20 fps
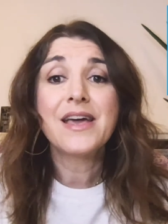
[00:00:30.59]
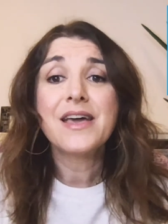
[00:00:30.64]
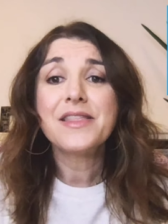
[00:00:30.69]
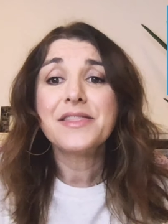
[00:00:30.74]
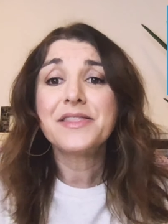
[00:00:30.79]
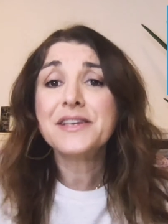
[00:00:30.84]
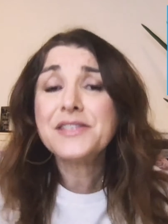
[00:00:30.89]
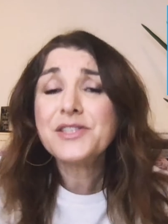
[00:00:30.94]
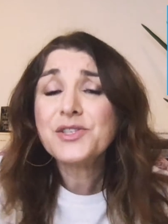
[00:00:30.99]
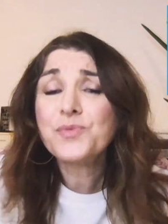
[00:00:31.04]

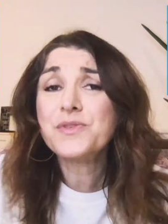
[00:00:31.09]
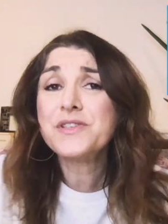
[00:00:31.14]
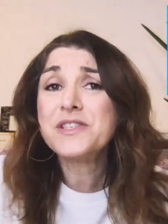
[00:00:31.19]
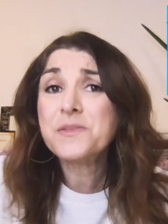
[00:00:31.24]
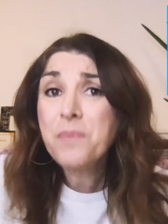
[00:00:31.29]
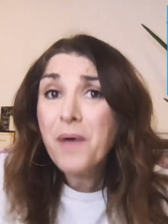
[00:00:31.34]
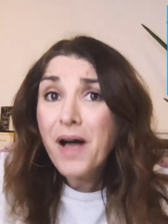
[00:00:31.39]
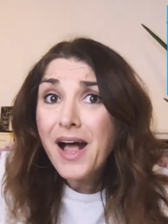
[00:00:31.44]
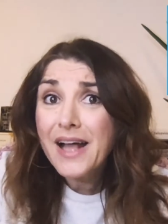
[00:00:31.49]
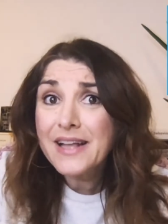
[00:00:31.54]
This
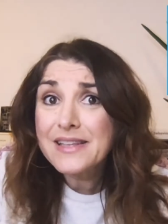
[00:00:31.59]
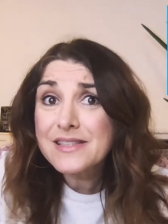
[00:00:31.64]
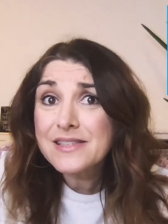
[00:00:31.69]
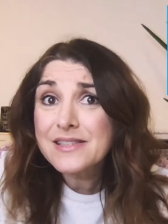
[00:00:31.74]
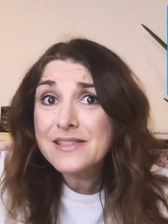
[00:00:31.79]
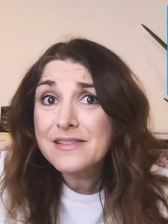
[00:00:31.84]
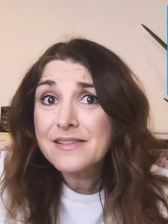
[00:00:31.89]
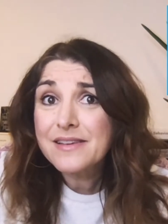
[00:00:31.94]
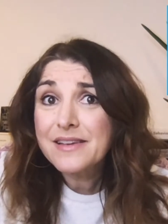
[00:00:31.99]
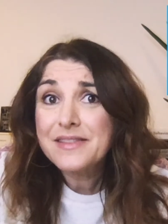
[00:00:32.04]
response,
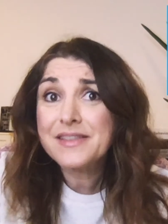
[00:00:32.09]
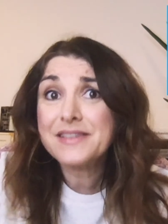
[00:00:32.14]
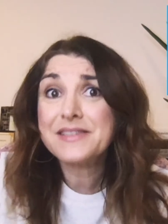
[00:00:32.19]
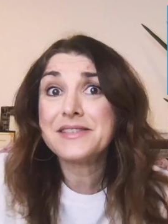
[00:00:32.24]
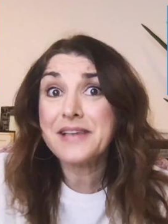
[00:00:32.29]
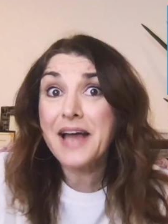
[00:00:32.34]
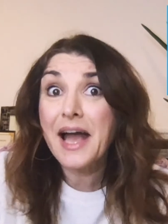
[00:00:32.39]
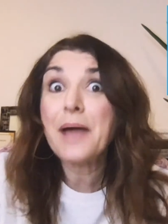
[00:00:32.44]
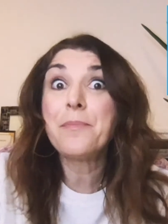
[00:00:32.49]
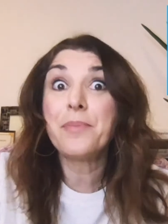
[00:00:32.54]
this
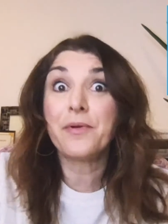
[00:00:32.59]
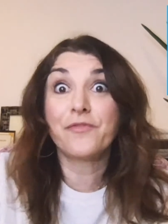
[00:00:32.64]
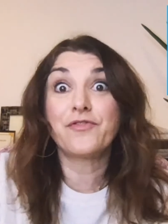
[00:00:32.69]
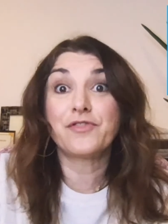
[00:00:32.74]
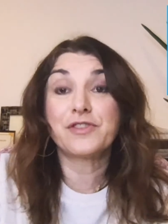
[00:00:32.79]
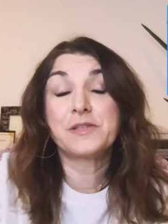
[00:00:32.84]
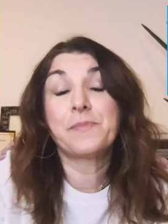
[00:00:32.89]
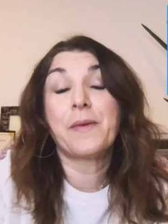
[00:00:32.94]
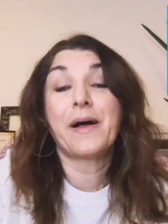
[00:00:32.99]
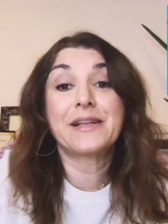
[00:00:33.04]
type of
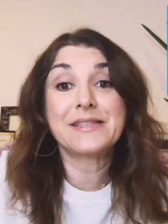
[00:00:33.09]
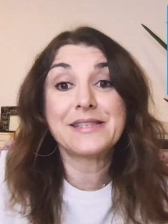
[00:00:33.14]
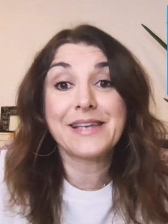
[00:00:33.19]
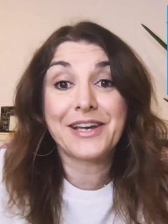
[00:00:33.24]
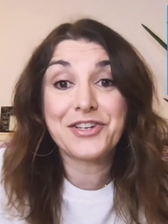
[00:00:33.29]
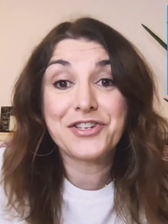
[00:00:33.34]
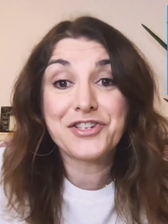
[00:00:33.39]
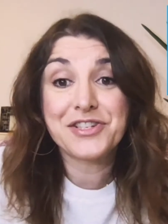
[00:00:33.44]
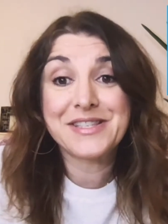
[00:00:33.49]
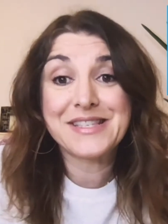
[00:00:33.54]
response, I
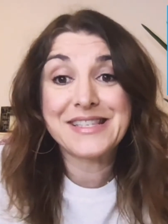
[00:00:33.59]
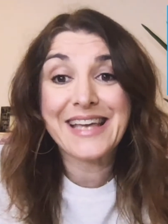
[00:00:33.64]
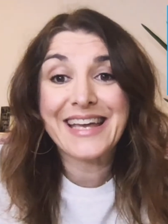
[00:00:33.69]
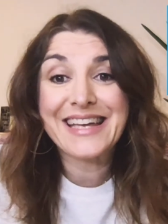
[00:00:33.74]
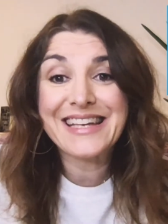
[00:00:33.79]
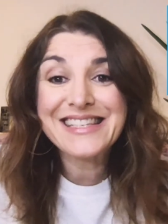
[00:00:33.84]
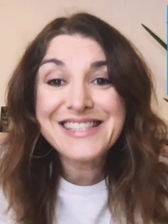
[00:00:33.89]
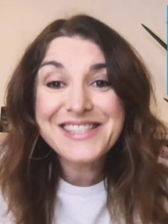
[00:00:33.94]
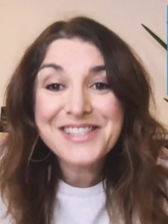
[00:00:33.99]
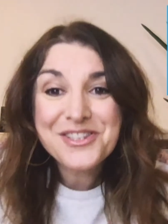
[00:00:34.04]
should say,
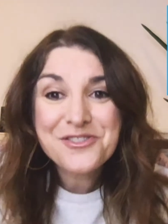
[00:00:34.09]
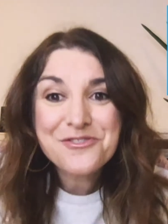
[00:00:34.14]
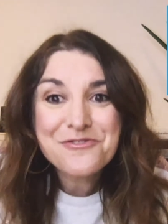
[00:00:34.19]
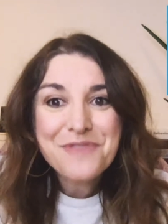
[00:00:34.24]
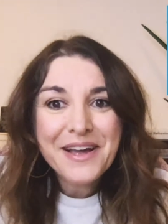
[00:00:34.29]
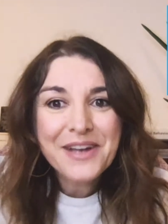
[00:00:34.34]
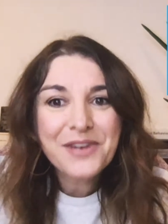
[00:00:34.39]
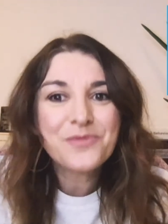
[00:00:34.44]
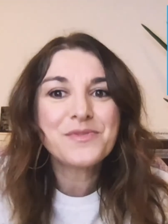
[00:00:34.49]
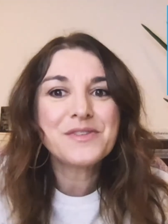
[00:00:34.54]
is the
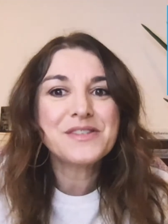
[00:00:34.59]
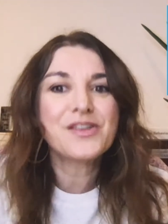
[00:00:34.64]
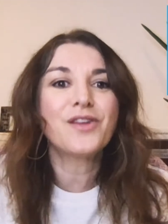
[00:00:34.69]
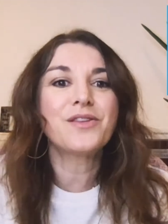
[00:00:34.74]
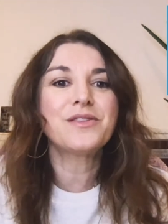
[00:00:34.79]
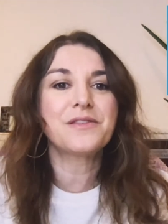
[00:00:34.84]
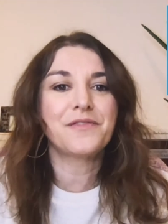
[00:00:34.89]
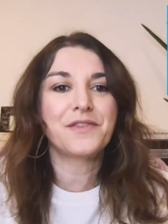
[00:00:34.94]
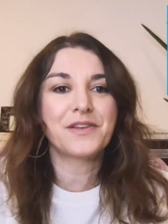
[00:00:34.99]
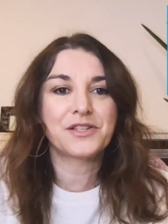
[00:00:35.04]
direct result
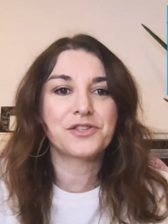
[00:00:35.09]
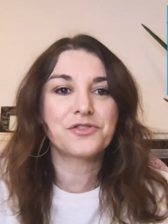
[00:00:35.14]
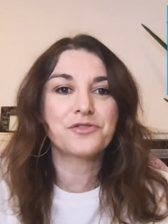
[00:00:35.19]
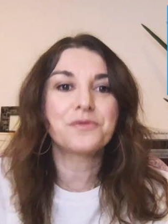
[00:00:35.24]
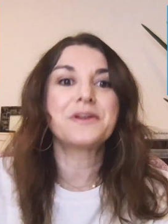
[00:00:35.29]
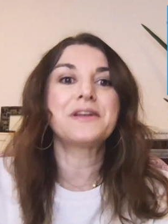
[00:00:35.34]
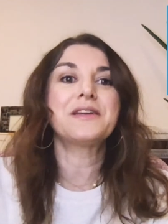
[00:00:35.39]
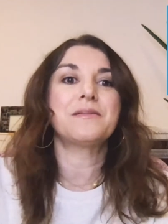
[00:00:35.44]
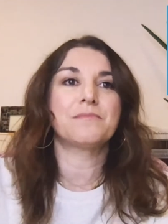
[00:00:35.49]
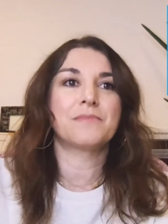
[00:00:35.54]
of
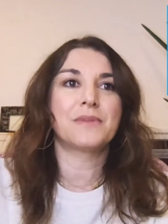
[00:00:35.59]
extreme